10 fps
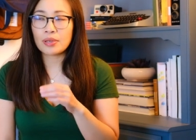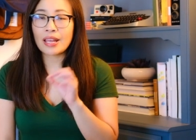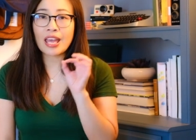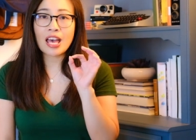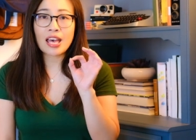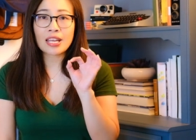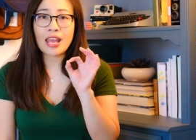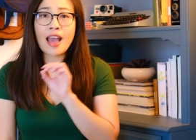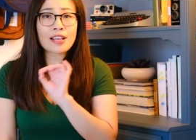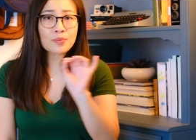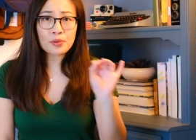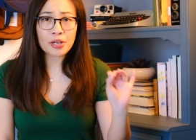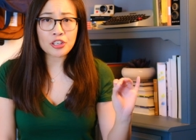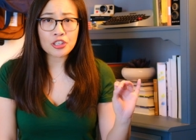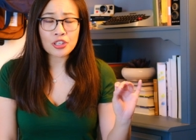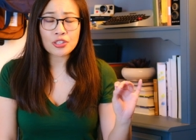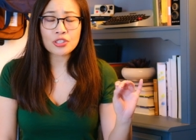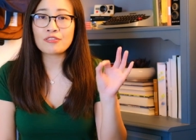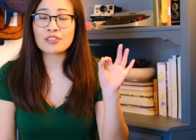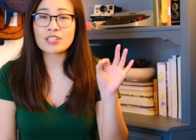but I had aspirations
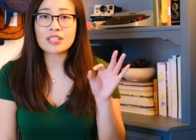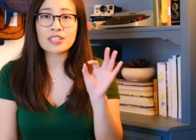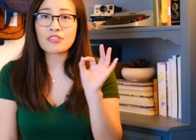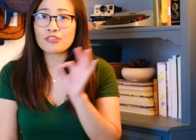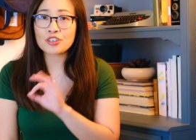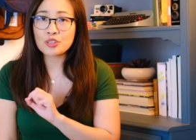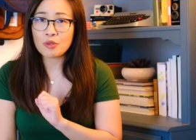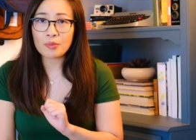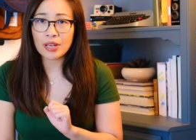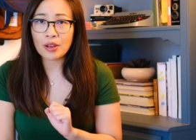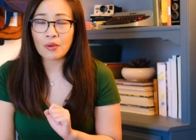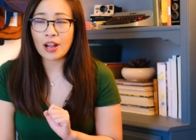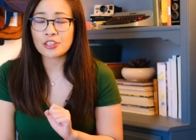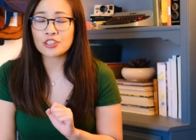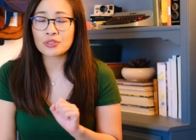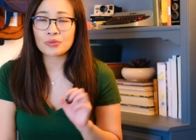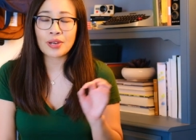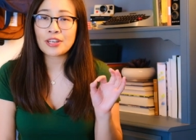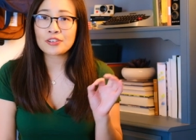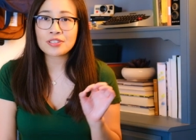ever since the first moment, I watched
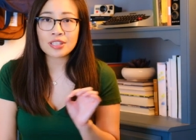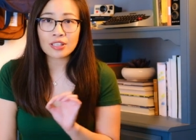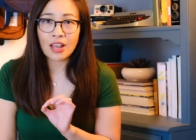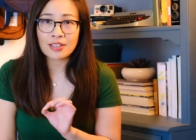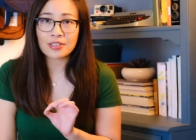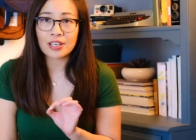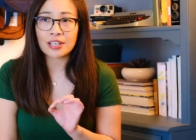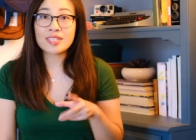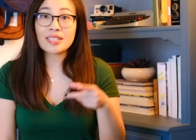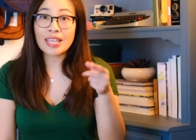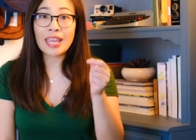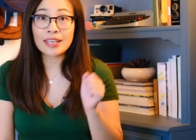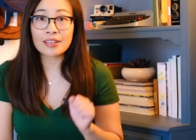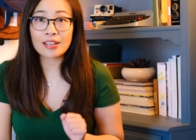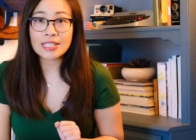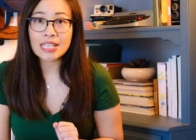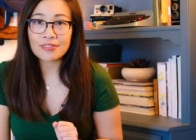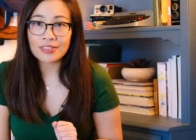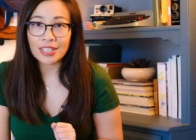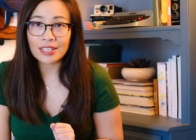Raiders of the Lost Ark syndicated on
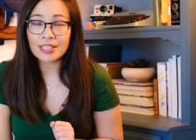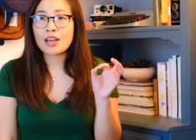TV.